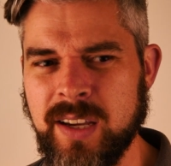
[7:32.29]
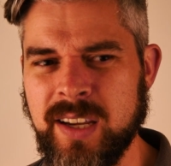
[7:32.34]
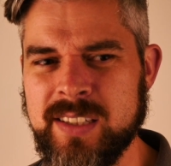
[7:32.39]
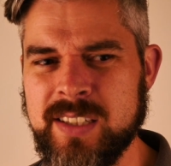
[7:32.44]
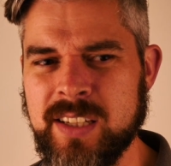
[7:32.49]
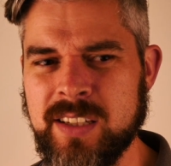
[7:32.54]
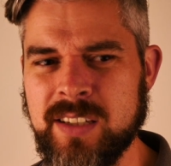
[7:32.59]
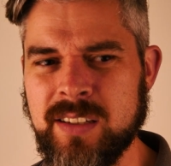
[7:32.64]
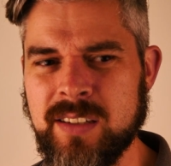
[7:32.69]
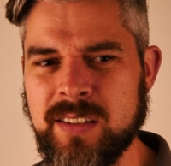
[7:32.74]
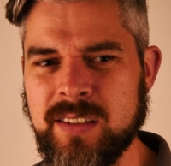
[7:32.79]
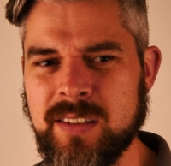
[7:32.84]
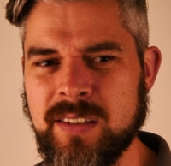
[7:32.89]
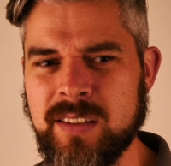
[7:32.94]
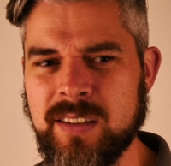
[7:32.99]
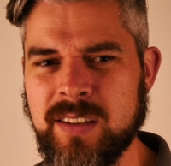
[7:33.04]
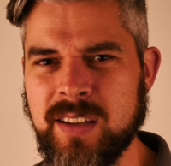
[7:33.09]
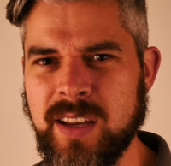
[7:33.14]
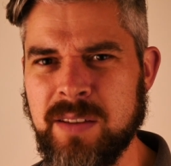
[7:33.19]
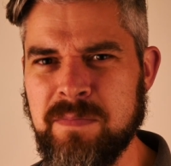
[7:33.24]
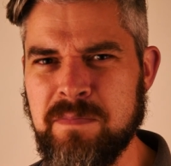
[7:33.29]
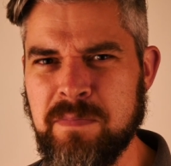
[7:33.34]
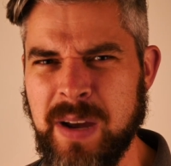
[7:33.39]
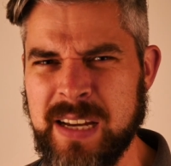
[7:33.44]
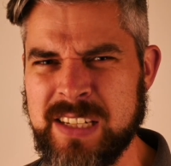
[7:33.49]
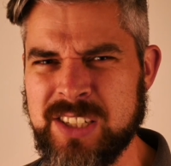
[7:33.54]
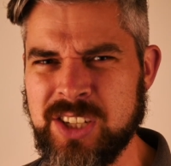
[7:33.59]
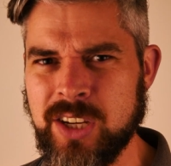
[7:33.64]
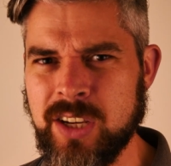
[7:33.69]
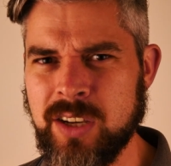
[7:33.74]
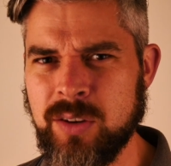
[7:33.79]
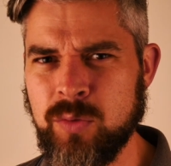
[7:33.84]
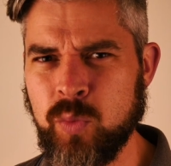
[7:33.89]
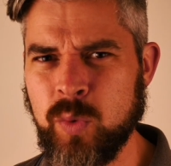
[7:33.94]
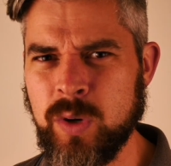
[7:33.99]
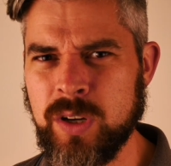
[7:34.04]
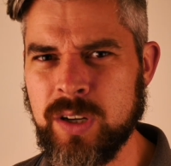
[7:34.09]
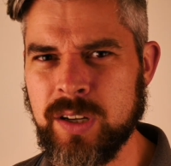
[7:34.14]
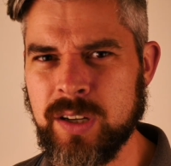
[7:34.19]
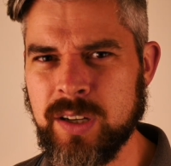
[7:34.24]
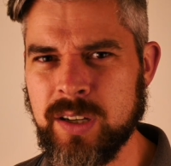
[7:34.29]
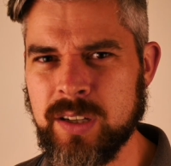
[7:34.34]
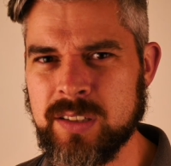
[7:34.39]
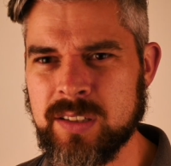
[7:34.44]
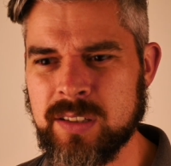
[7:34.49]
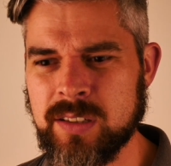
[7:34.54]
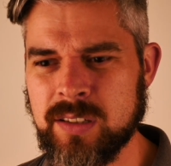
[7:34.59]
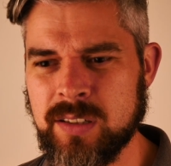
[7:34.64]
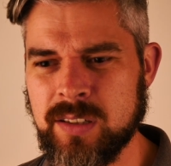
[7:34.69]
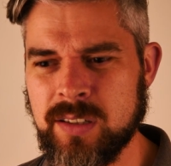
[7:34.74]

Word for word: Is it a magic word?